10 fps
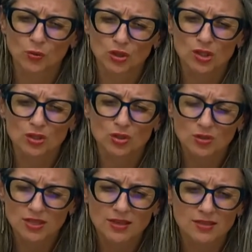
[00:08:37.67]
which is so
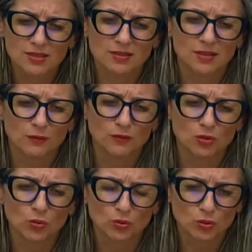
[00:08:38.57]
sensitive
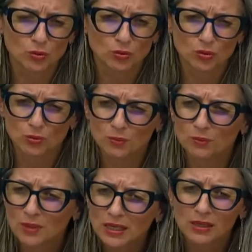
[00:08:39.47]
to
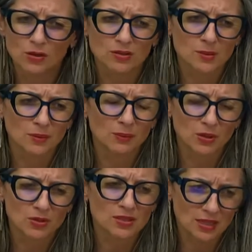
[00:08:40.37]
millions,
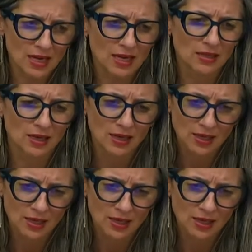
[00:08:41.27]
because again,